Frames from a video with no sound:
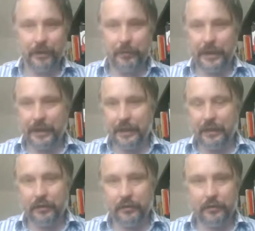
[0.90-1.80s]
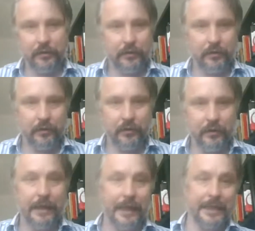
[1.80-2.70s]
Am I here?
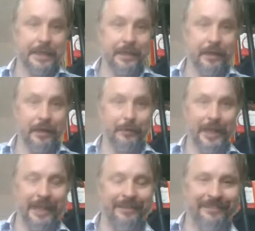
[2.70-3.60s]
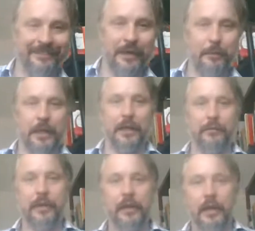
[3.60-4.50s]
Yes, I'm here. I'm
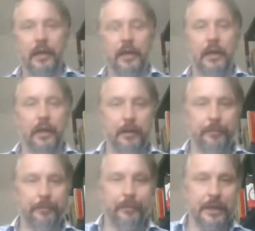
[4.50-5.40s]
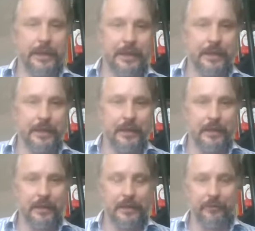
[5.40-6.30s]
live. This
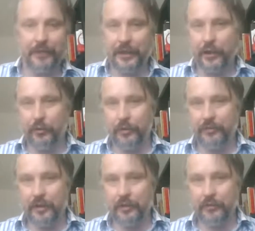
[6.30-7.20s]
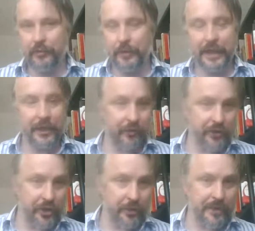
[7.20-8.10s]
something new I've done for my
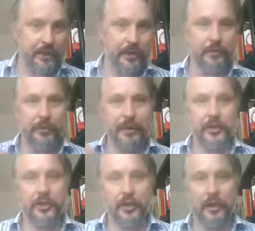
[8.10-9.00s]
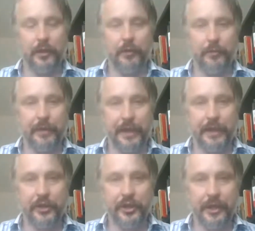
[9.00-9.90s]
YouTube site, which I will be
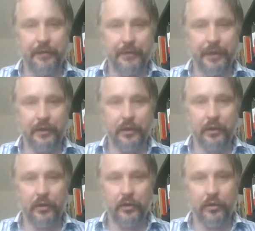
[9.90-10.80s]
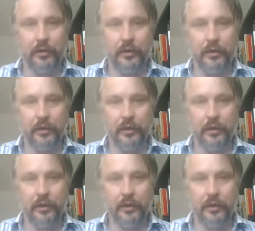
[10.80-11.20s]
sharing on